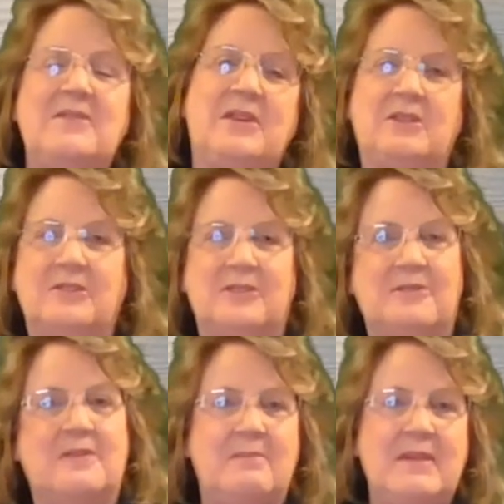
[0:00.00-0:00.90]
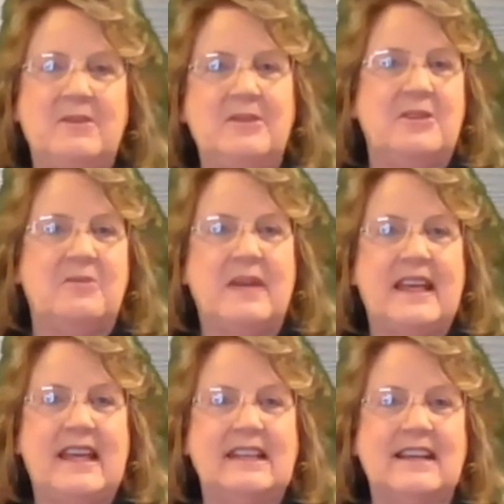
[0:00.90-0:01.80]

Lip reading: they're a little familiar with,